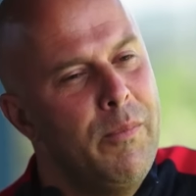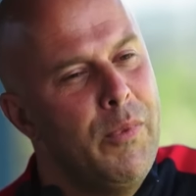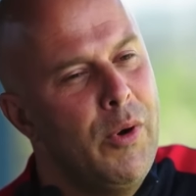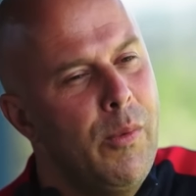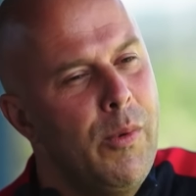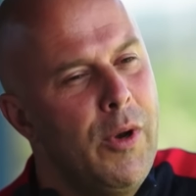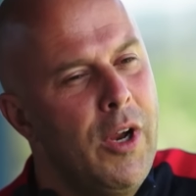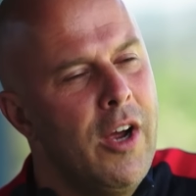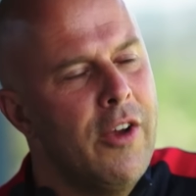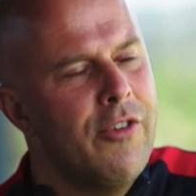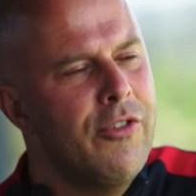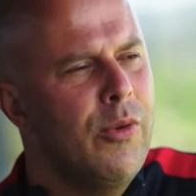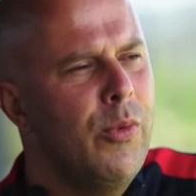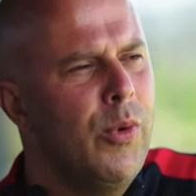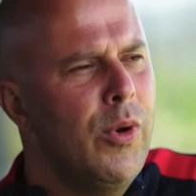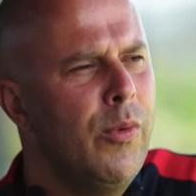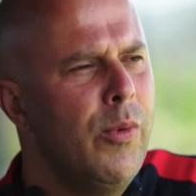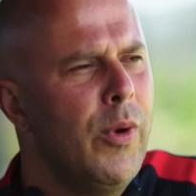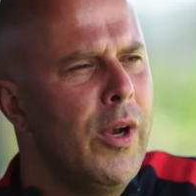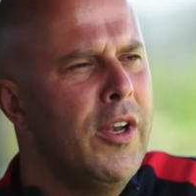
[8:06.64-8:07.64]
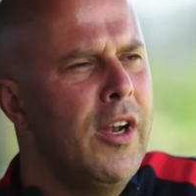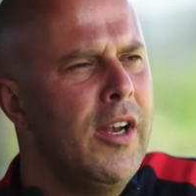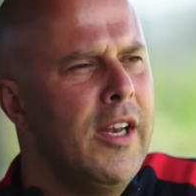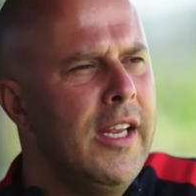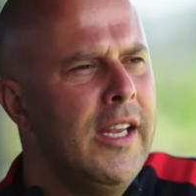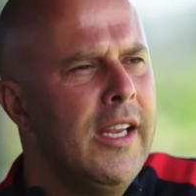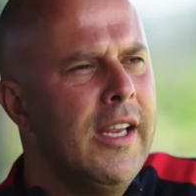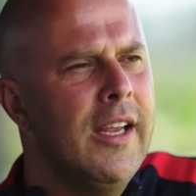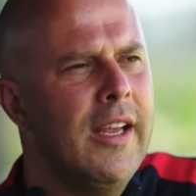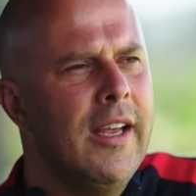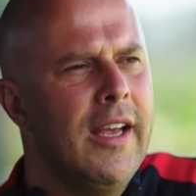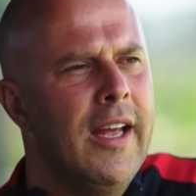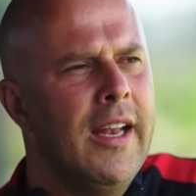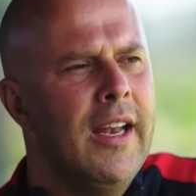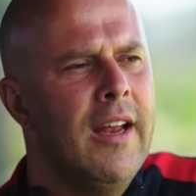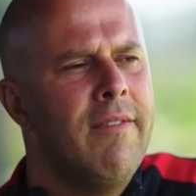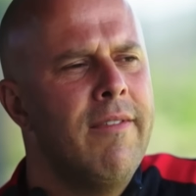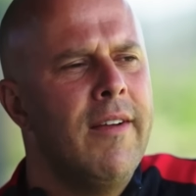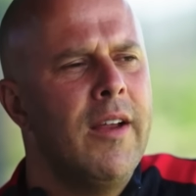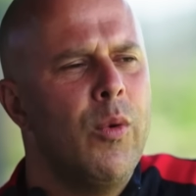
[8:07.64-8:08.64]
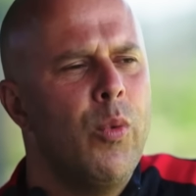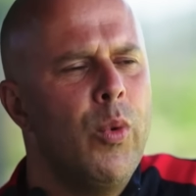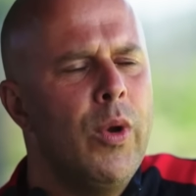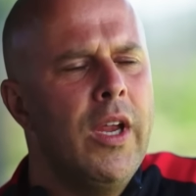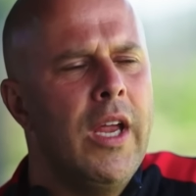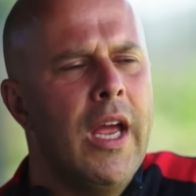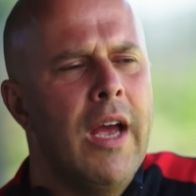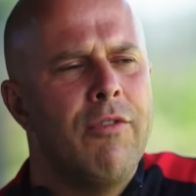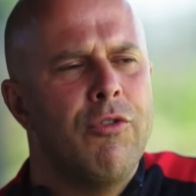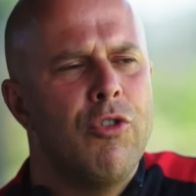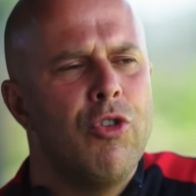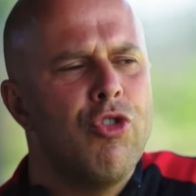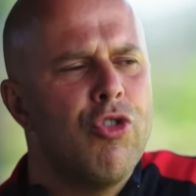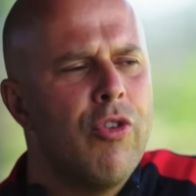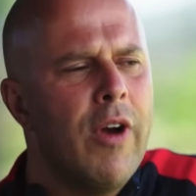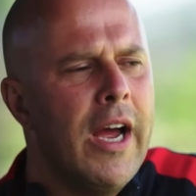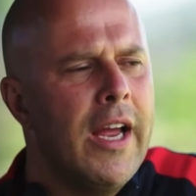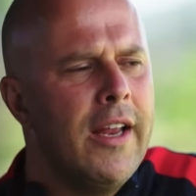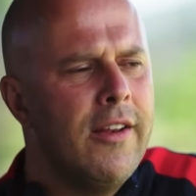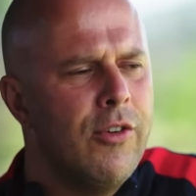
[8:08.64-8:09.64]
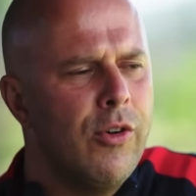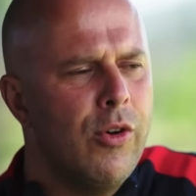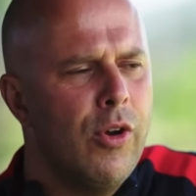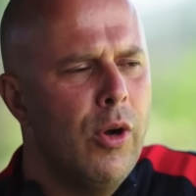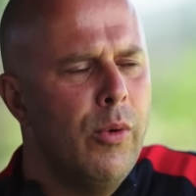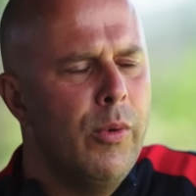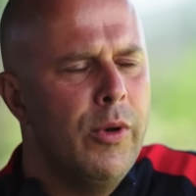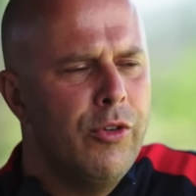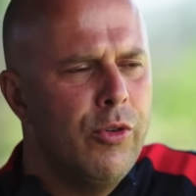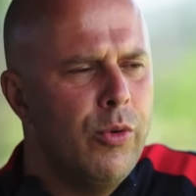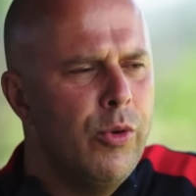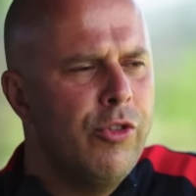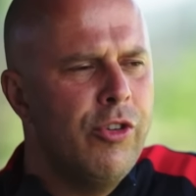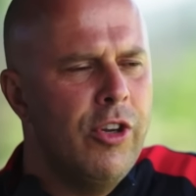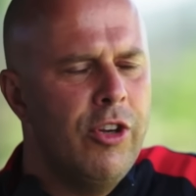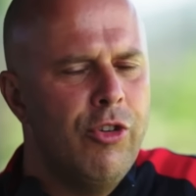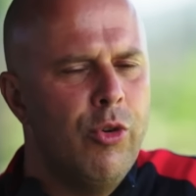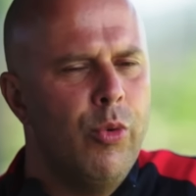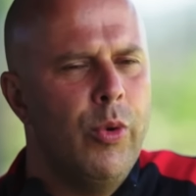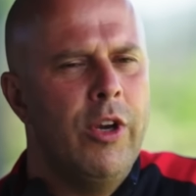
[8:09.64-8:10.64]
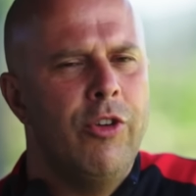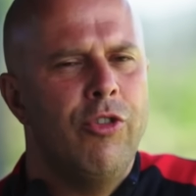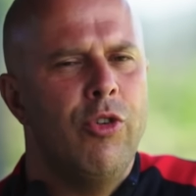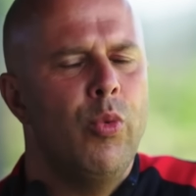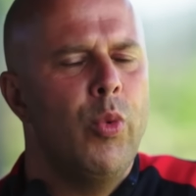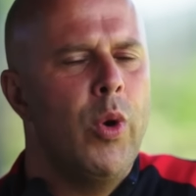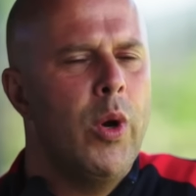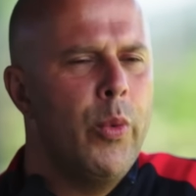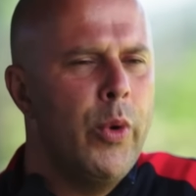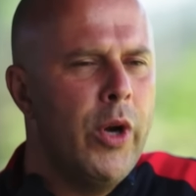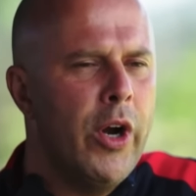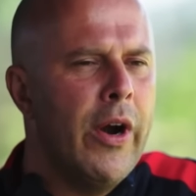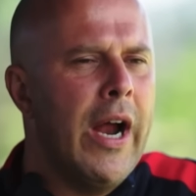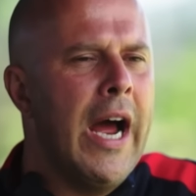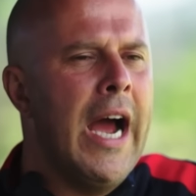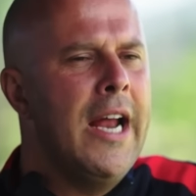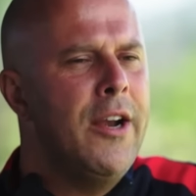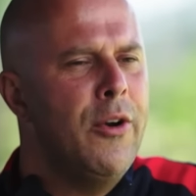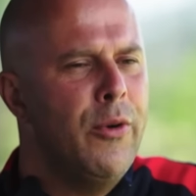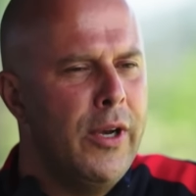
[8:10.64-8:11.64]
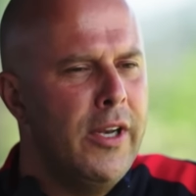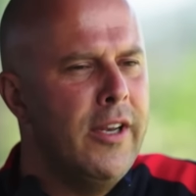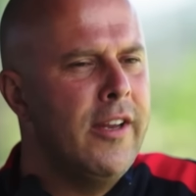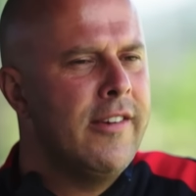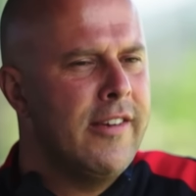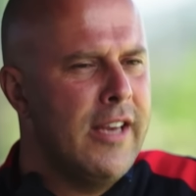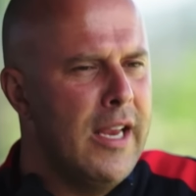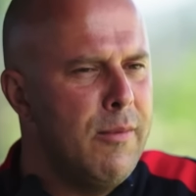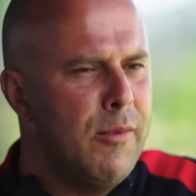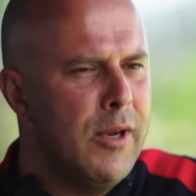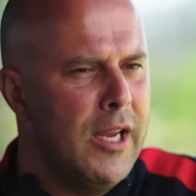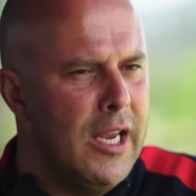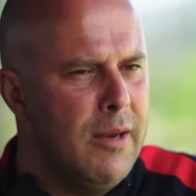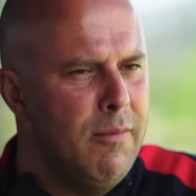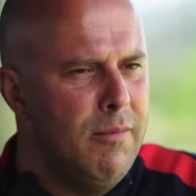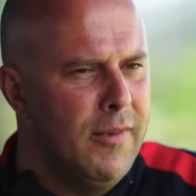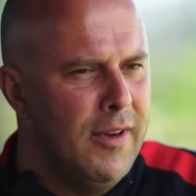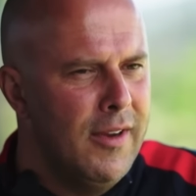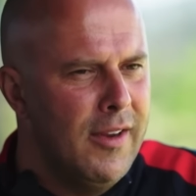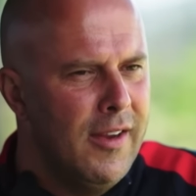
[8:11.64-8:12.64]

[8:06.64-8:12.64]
Probably Arsenal would have won the league. Yeah. And I think we have to try to go into a situation where we are either in the same game,